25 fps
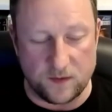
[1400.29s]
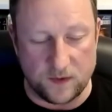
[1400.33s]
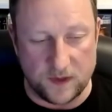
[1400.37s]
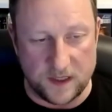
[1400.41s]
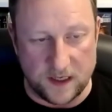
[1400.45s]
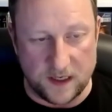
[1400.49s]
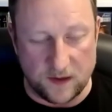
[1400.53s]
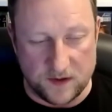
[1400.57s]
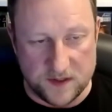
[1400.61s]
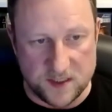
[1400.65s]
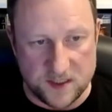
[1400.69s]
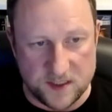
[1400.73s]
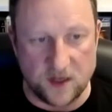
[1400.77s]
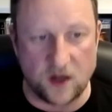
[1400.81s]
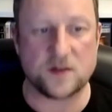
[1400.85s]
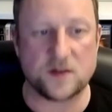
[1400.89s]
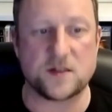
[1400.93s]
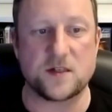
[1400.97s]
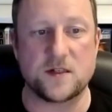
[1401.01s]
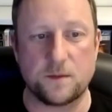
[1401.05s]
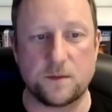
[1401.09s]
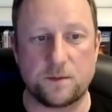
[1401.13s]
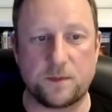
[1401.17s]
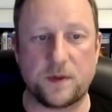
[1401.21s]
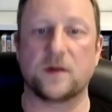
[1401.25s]
you know I
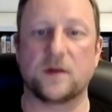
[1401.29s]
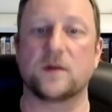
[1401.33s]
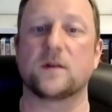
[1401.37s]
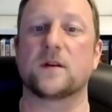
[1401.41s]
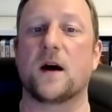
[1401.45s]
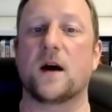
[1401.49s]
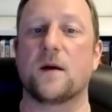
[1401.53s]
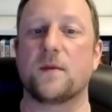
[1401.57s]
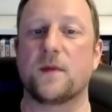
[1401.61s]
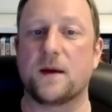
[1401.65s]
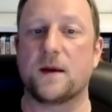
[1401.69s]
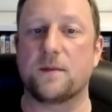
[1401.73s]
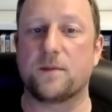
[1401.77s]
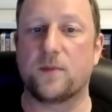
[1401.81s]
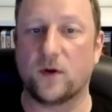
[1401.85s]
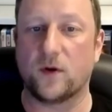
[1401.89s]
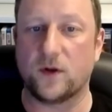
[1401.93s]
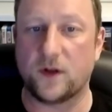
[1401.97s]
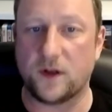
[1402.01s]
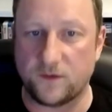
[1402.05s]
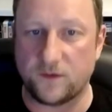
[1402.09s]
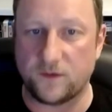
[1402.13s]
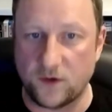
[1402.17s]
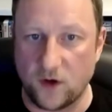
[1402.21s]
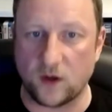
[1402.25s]
started to build up that
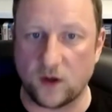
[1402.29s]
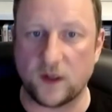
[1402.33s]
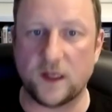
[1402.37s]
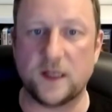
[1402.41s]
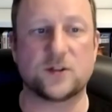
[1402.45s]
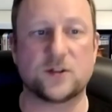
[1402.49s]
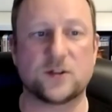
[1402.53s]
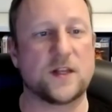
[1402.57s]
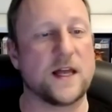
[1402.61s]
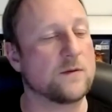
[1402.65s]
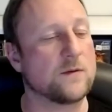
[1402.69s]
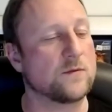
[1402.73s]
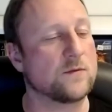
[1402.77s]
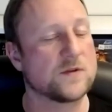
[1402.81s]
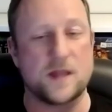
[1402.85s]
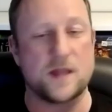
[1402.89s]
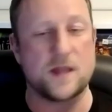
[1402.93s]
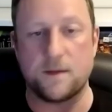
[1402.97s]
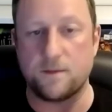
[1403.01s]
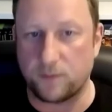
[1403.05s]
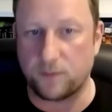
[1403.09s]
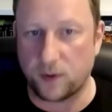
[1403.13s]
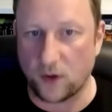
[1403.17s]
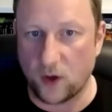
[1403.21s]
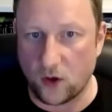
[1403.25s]
body of knowledge that was
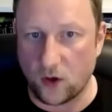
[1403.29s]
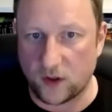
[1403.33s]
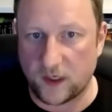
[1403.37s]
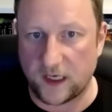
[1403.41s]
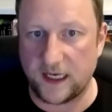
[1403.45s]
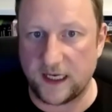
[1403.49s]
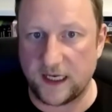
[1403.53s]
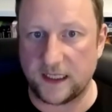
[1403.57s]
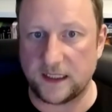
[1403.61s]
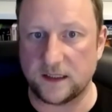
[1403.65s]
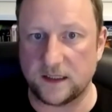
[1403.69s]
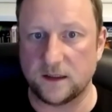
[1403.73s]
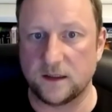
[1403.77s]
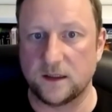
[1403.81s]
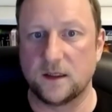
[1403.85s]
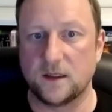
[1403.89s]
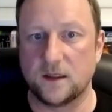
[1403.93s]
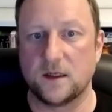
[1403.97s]
then blogging